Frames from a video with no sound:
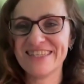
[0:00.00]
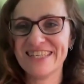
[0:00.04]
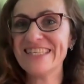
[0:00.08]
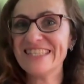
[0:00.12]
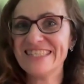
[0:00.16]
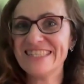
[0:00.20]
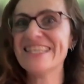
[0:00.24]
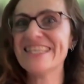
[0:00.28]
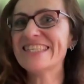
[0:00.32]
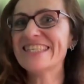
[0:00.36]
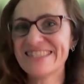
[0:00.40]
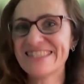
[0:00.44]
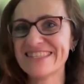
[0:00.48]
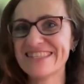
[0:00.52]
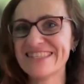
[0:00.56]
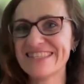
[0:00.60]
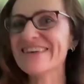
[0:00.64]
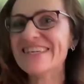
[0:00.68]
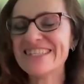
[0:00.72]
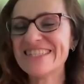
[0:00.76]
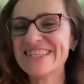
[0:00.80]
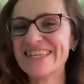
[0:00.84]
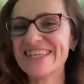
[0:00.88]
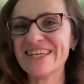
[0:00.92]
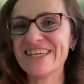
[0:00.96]
It is
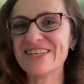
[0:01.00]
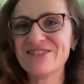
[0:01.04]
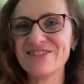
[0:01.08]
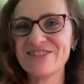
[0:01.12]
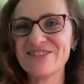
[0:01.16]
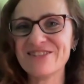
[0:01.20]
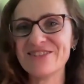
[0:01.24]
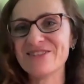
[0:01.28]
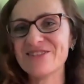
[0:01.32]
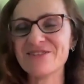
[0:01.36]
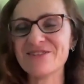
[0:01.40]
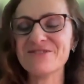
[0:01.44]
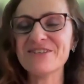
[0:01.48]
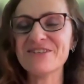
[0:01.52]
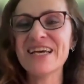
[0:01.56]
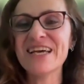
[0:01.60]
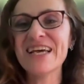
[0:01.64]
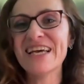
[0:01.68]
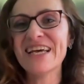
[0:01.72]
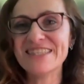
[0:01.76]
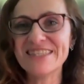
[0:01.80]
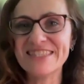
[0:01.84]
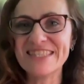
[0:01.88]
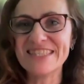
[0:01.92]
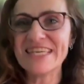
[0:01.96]
exciting to sort of
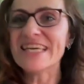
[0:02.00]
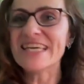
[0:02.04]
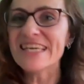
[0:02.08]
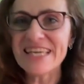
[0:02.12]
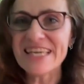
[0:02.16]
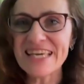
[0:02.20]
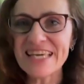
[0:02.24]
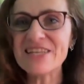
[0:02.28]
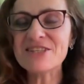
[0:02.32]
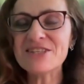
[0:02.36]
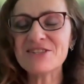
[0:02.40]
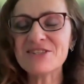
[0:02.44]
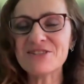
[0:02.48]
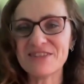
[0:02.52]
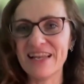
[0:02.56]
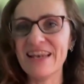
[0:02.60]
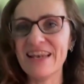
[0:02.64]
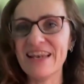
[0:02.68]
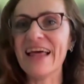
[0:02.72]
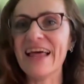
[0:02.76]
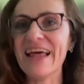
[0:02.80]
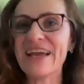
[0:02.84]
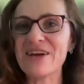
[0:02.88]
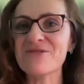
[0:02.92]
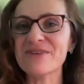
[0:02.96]
dig into the
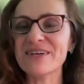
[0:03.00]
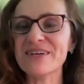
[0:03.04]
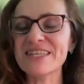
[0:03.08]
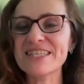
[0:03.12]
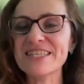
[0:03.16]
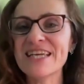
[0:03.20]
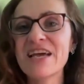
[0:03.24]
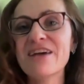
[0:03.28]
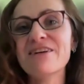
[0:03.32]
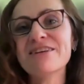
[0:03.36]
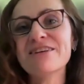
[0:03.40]
language.